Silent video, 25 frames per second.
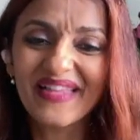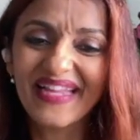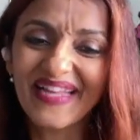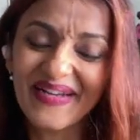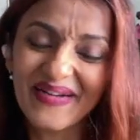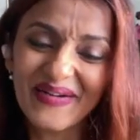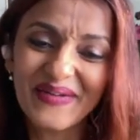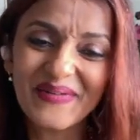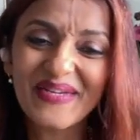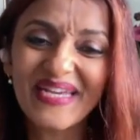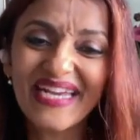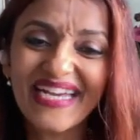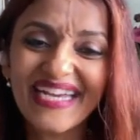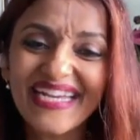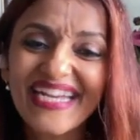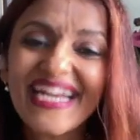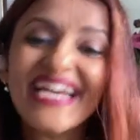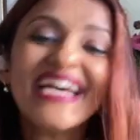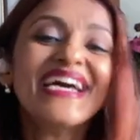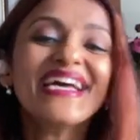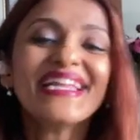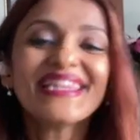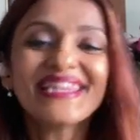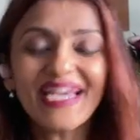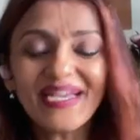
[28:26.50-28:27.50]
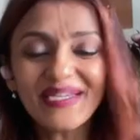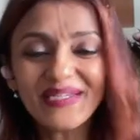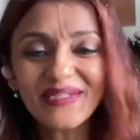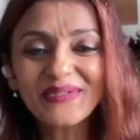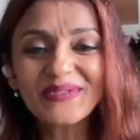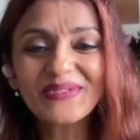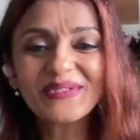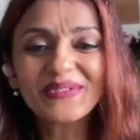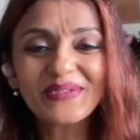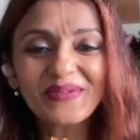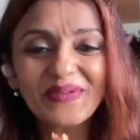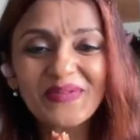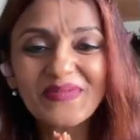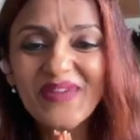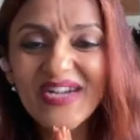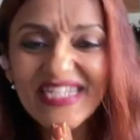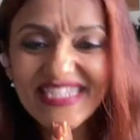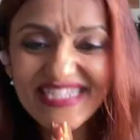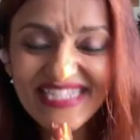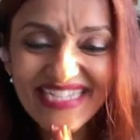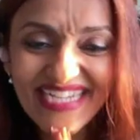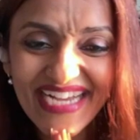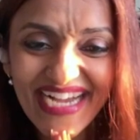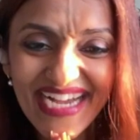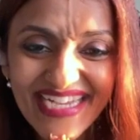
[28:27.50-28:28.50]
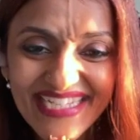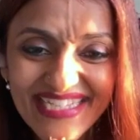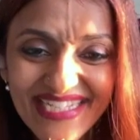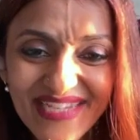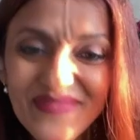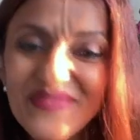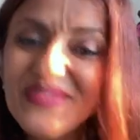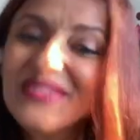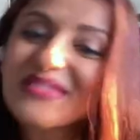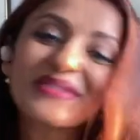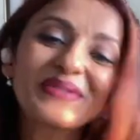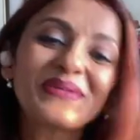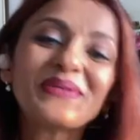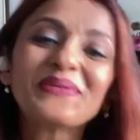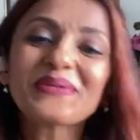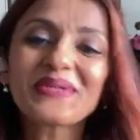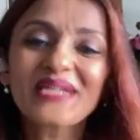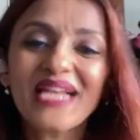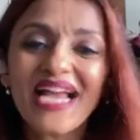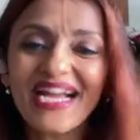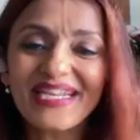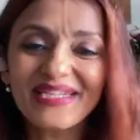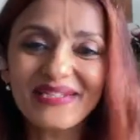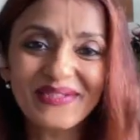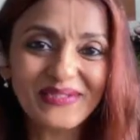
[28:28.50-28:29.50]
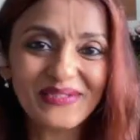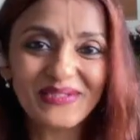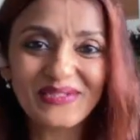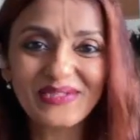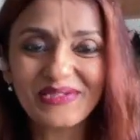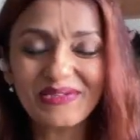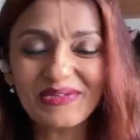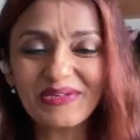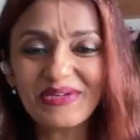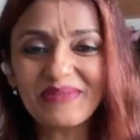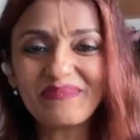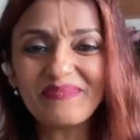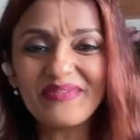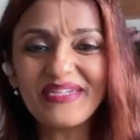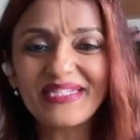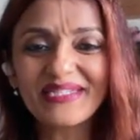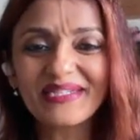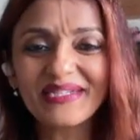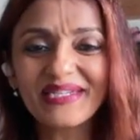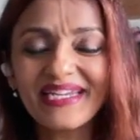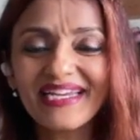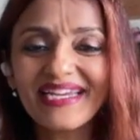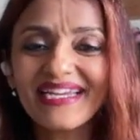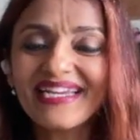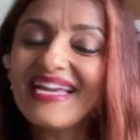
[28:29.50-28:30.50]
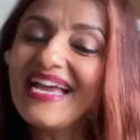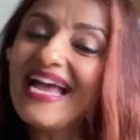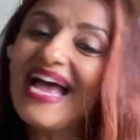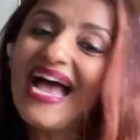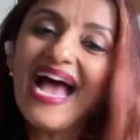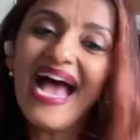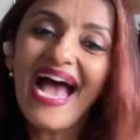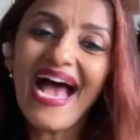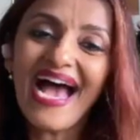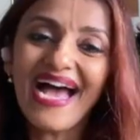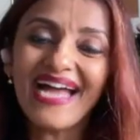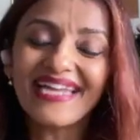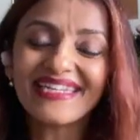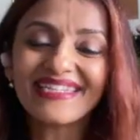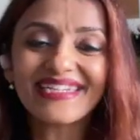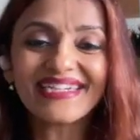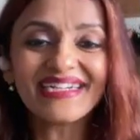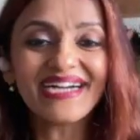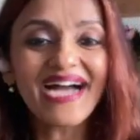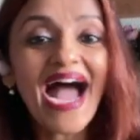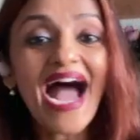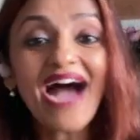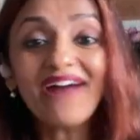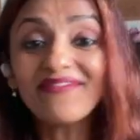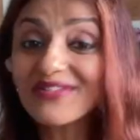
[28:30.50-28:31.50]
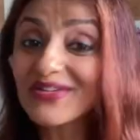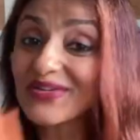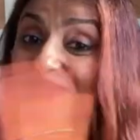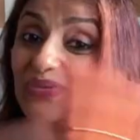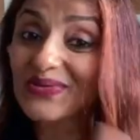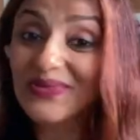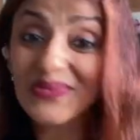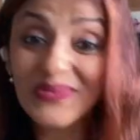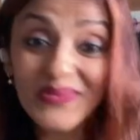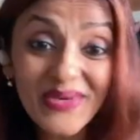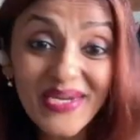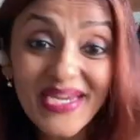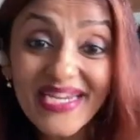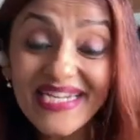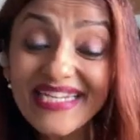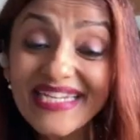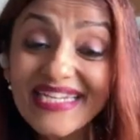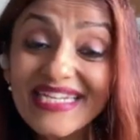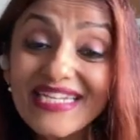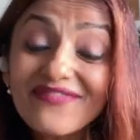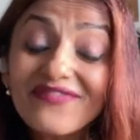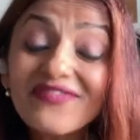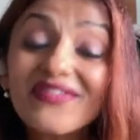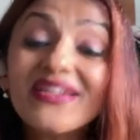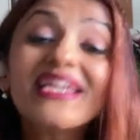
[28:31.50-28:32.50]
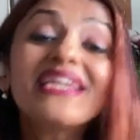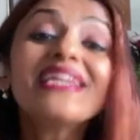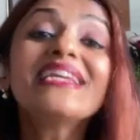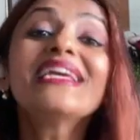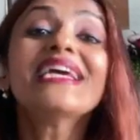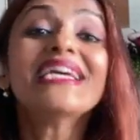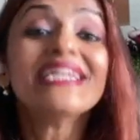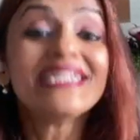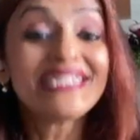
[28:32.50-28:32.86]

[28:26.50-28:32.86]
Okay, thank you so much, guys. I'm so glad you could join me today, and have a great evening.